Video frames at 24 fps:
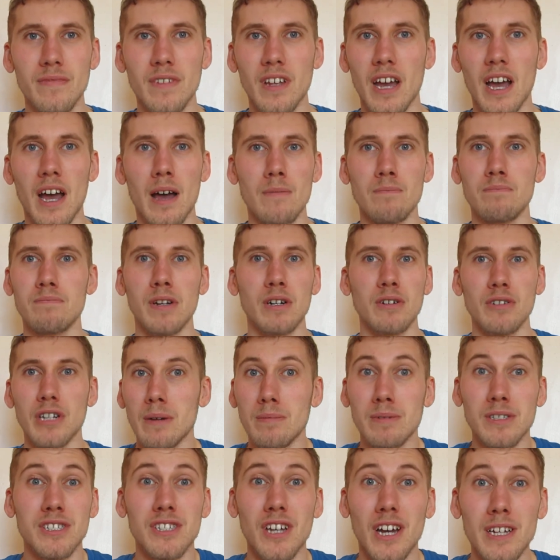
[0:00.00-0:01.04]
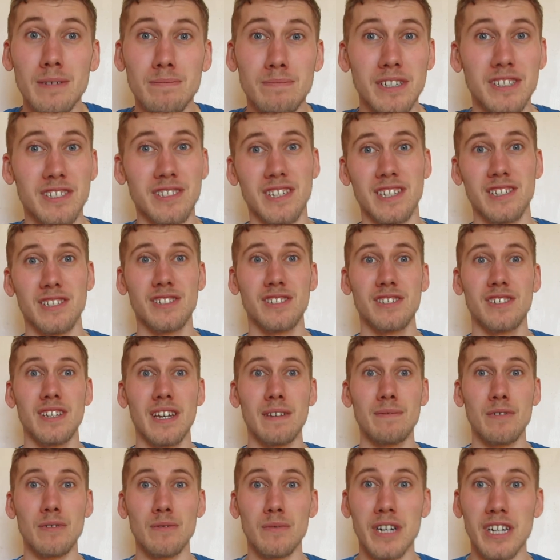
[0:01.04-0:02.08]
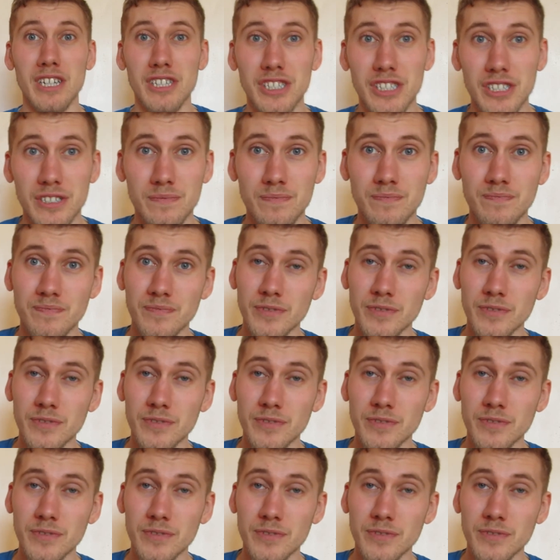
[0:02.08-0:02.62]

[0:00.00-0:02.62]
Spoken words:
build up a side business if you wish,